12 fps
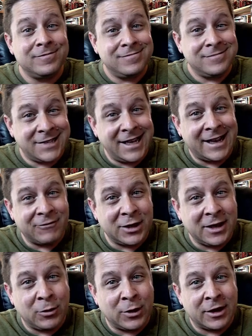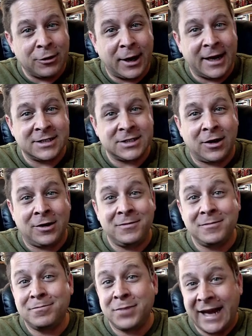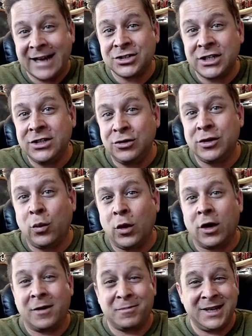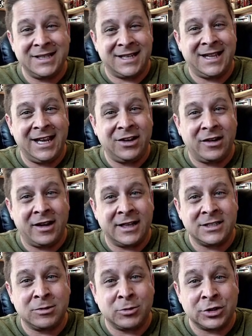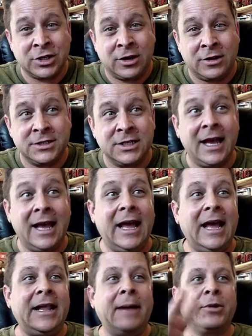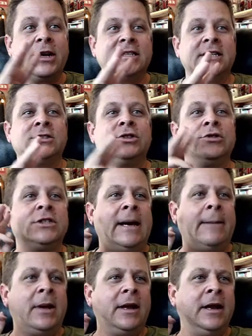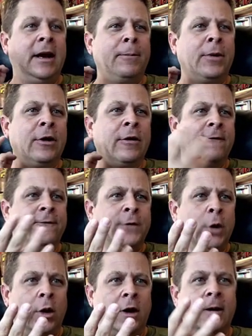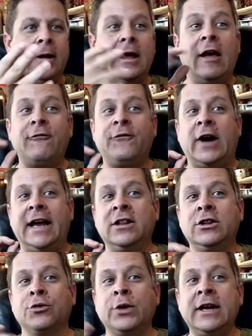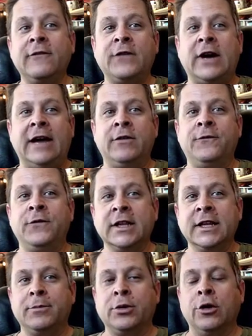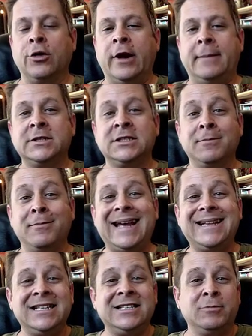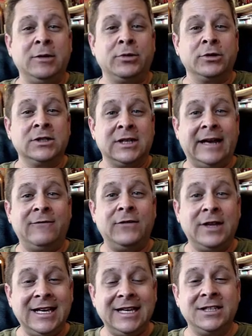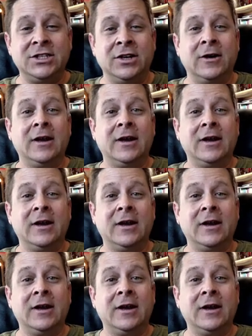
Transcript: take everything with a grain of salt, but actually do the work because I think you can get some results. And that brings us to step number four find three to five affiliate programs to make these people's life easier.